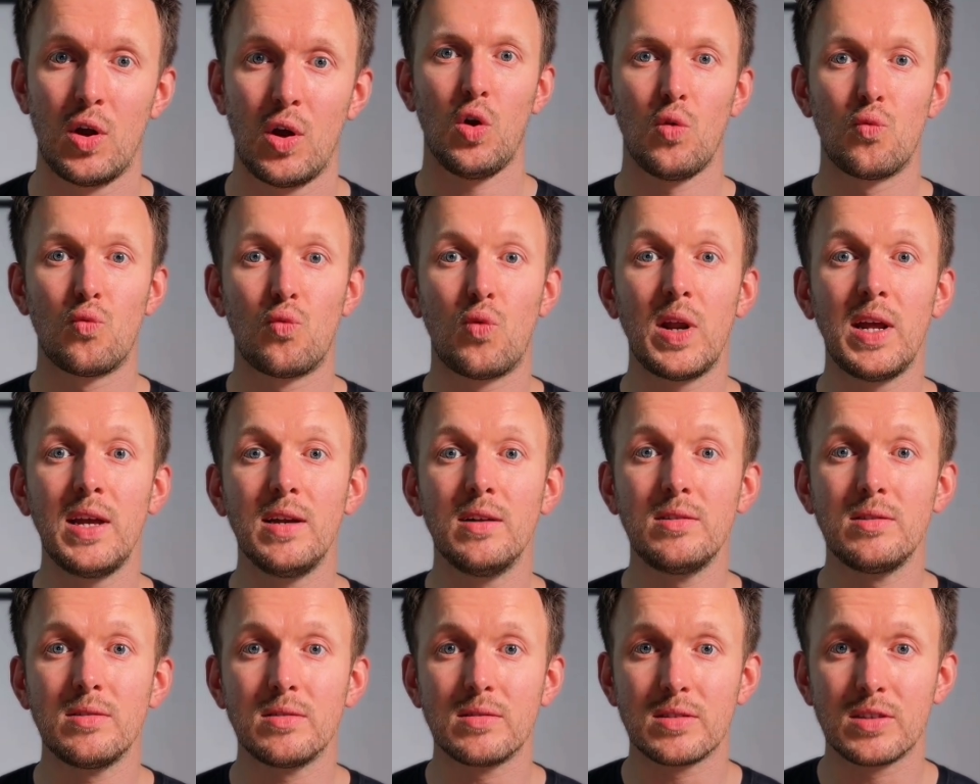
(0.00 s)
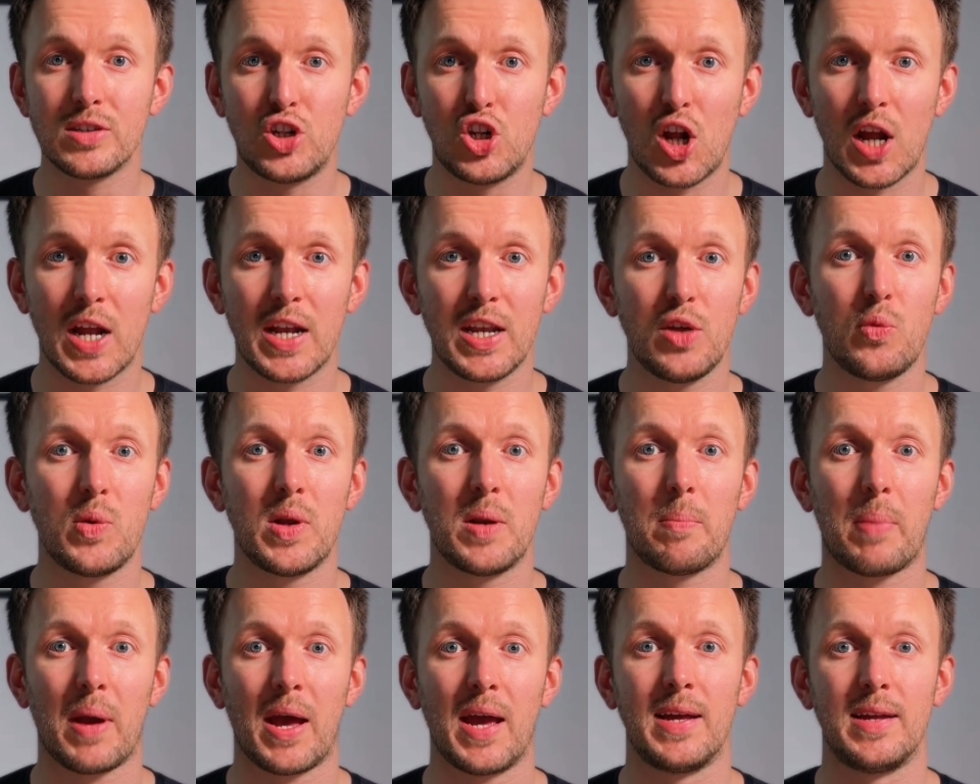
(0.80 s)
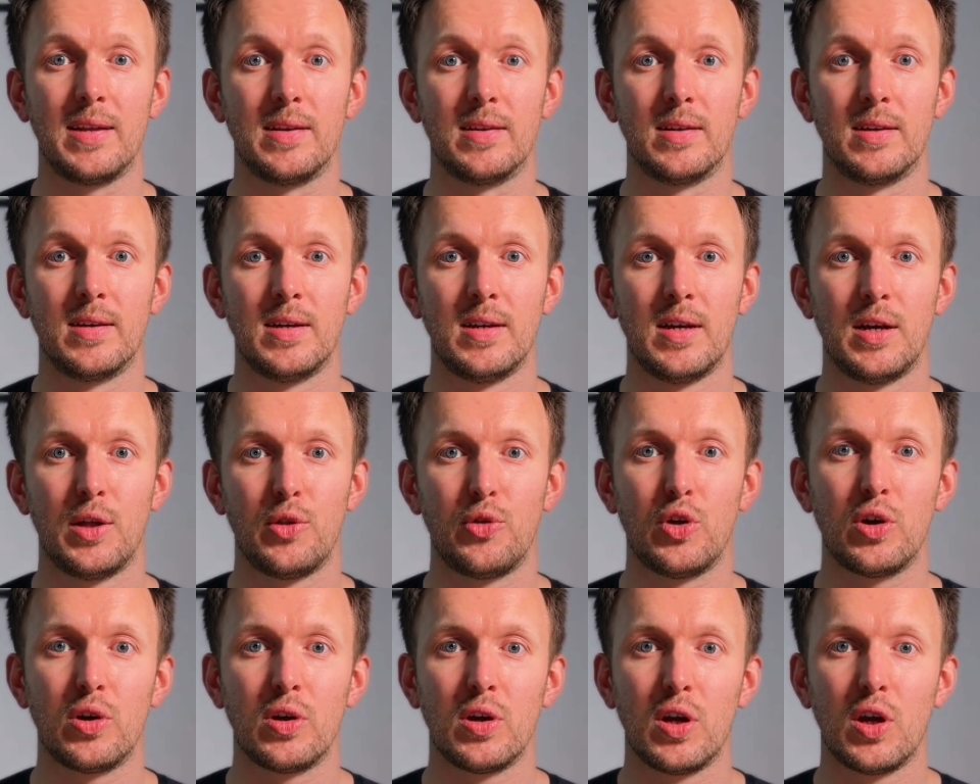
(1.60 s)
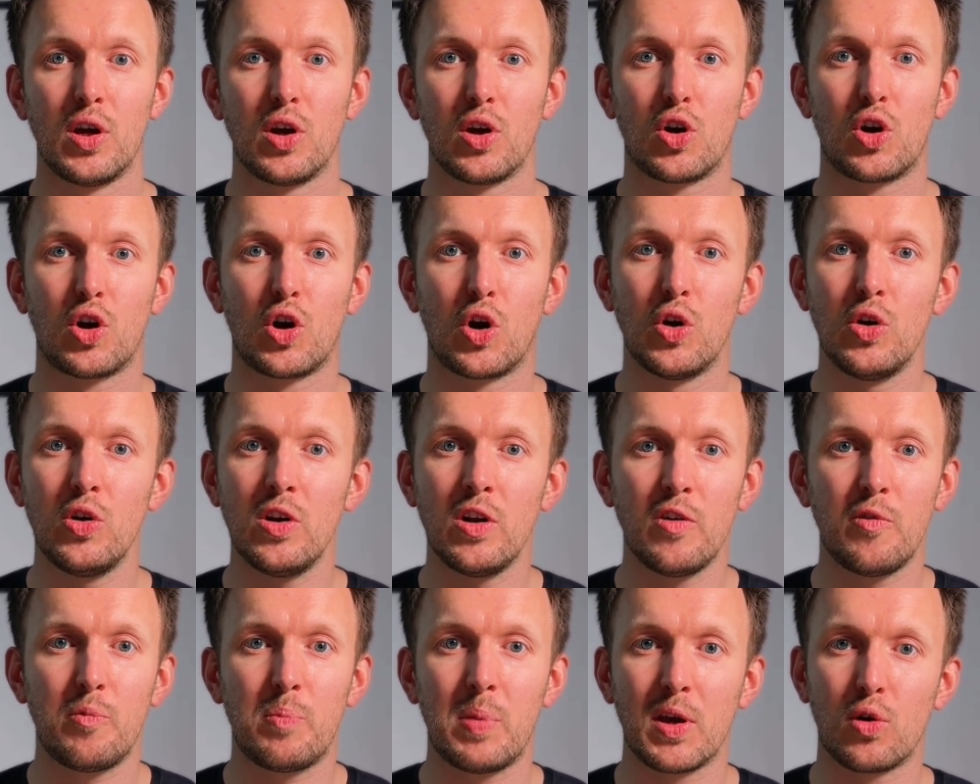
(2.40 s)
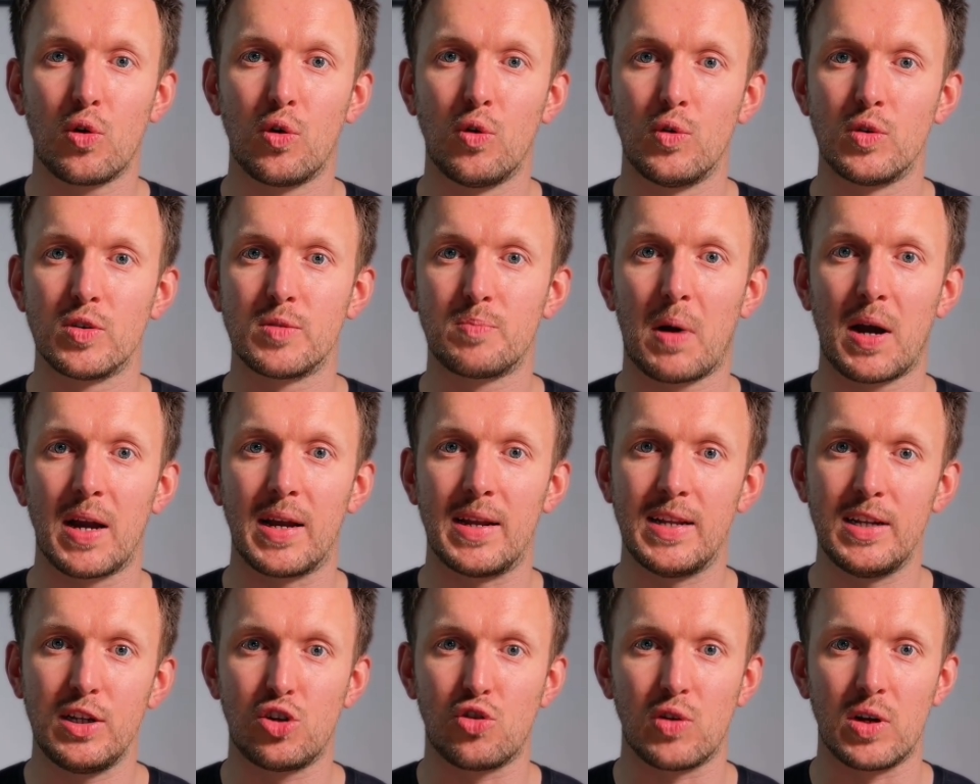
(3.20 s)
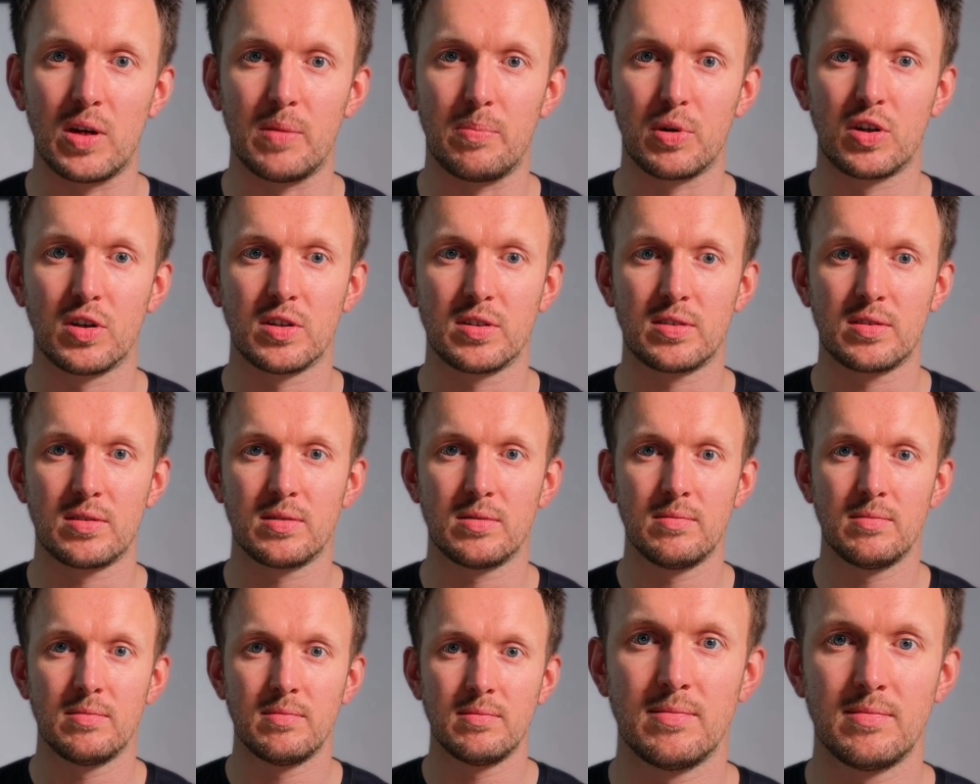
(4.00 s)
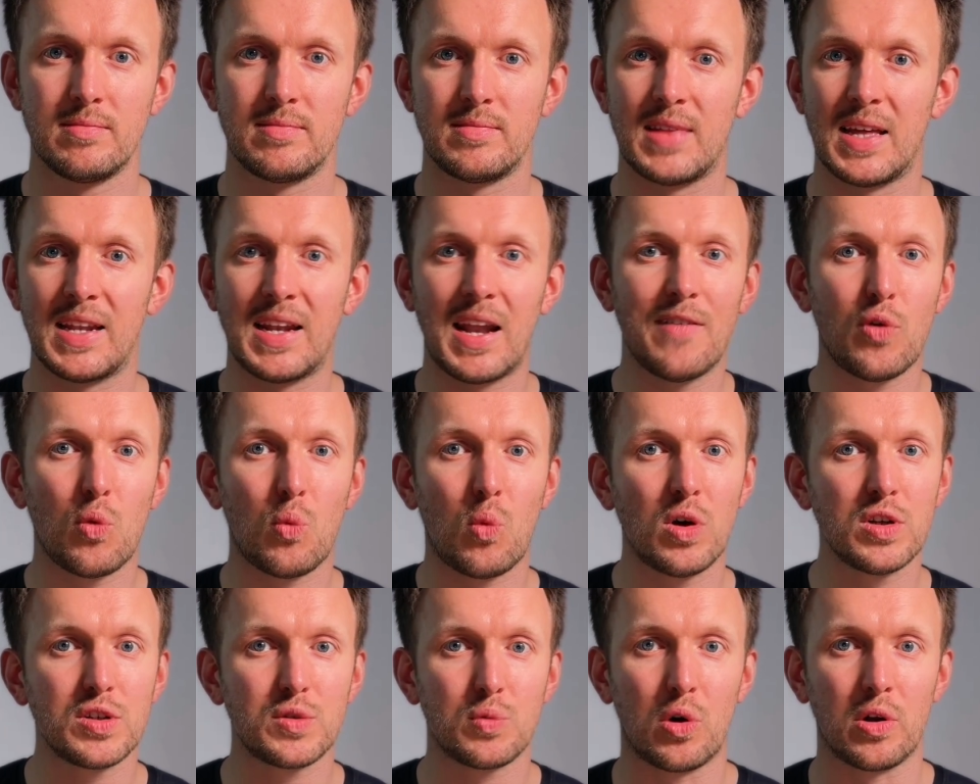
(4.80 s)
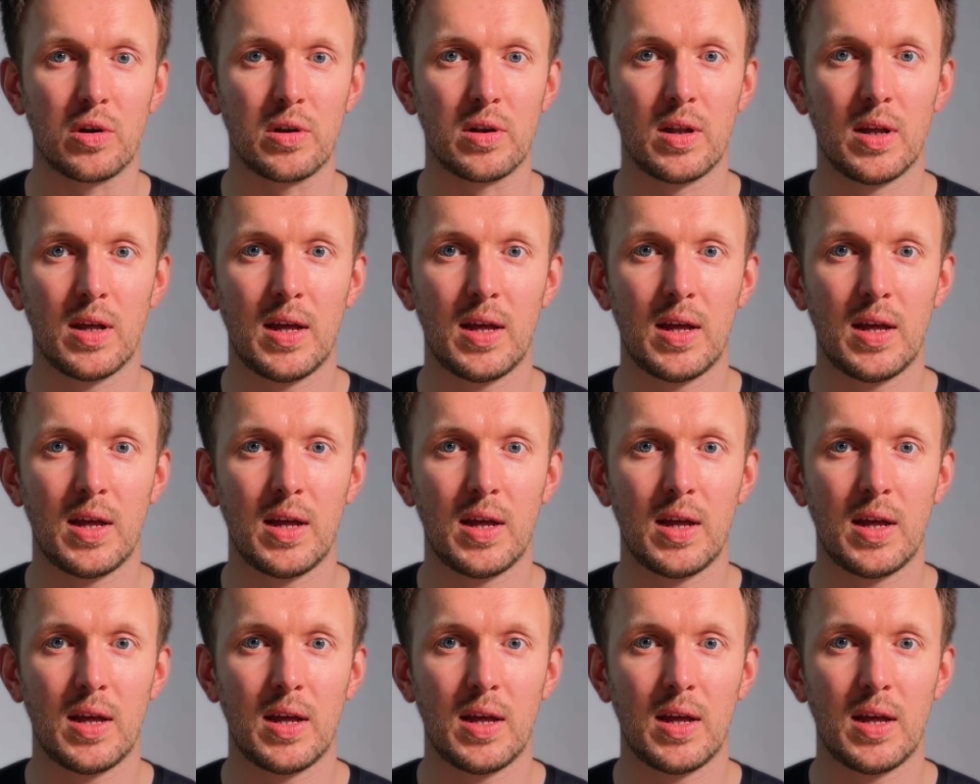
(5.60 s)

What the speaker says: Real, genuine pain that couldn't have been caused by an injury because there never was one.